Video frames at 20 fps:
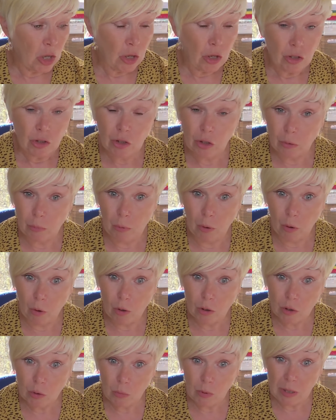So the
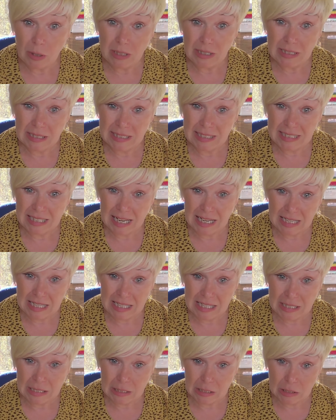ports we
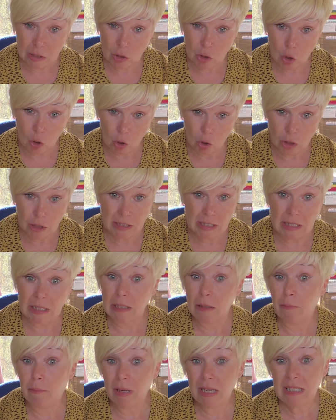docked
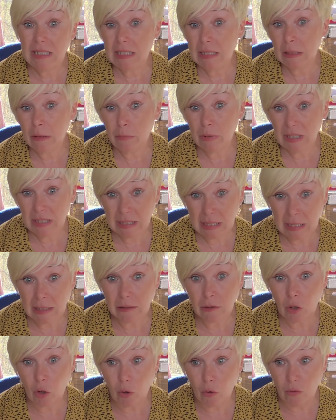in, basically we
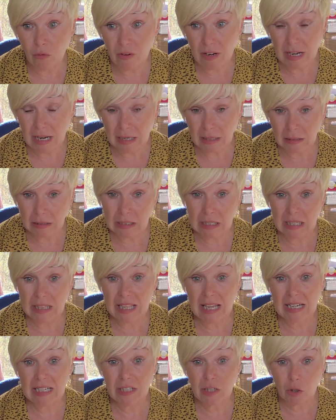sailed overnight and
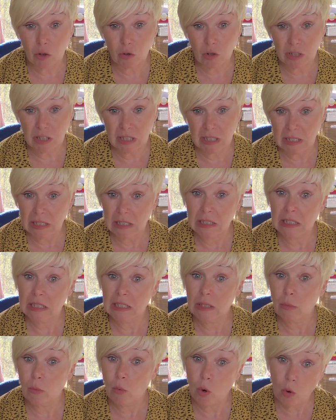then docked in,
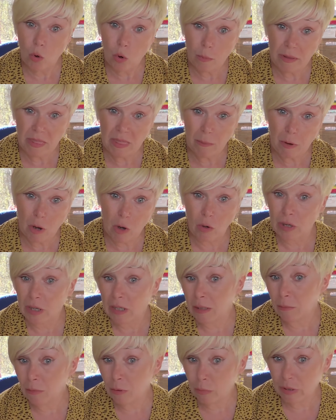woke up in the morning
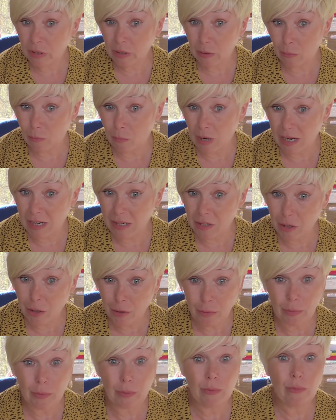and we were somewhere
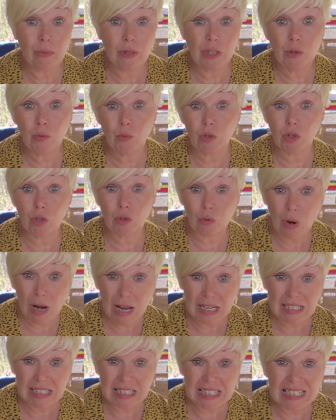new, which was
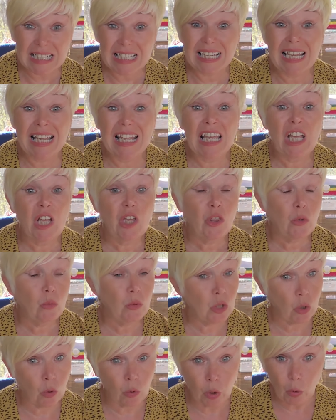great. There
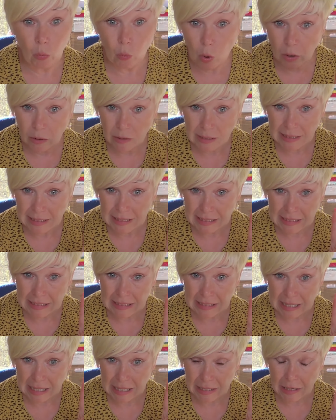was only one sea
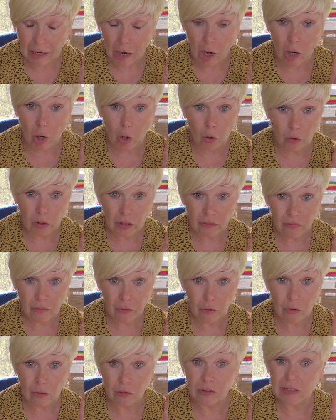day, and lucky
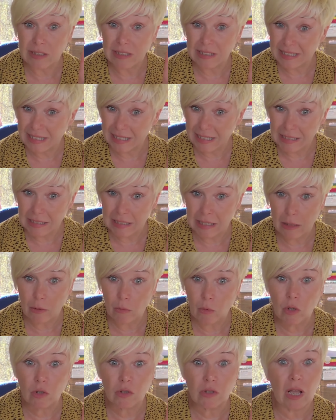for us, the sea day
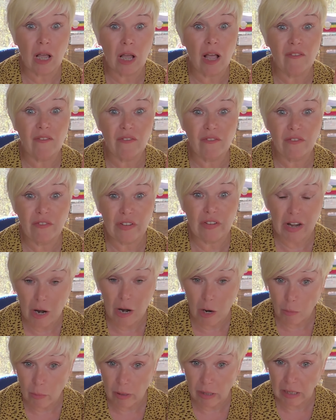was
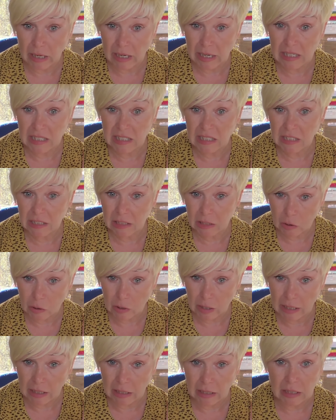phenomenally sunny,